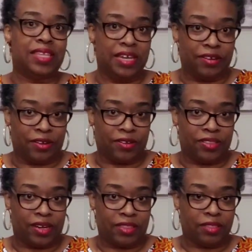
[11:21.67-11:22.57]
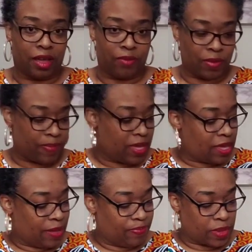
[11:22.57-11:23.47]
thinner than I thought it would
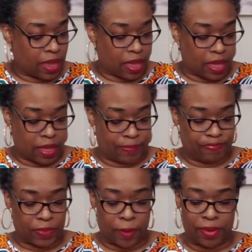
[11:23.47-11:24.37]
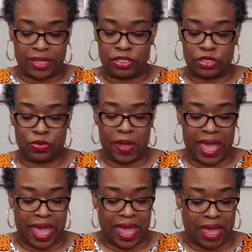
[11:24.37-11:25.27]
be. But I do
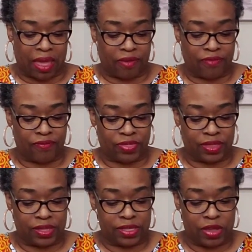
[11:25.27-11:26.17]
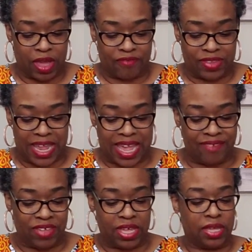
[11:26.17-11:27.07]
have, you have
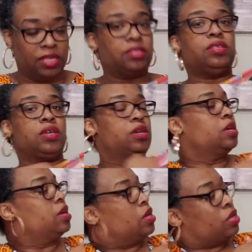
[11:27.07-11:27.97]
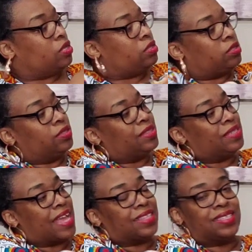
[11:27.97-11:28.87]
navies.
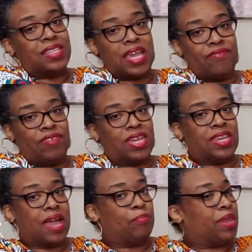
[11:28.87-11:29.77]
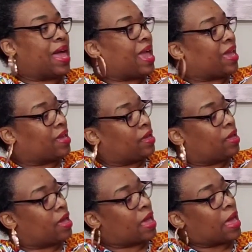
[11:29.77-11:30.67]
That's navy and not black.
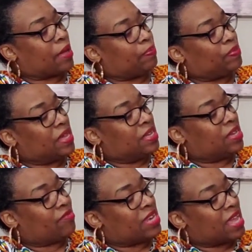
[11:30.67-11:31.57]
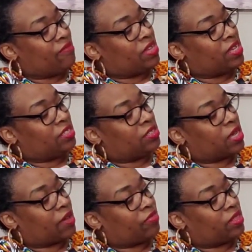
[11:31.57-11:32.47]
You have navies.
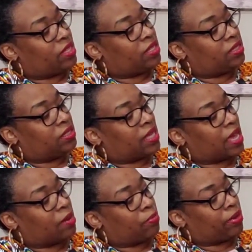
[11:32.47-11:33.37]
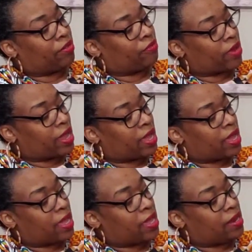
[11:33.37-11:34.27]
You have this kind of brick
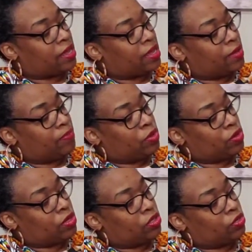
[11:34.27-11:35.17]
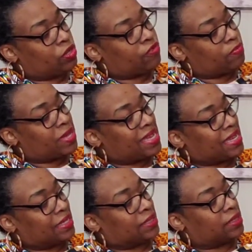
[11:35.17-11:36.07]
red, muted, two different
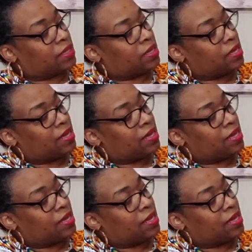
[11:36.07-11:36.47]
pinks,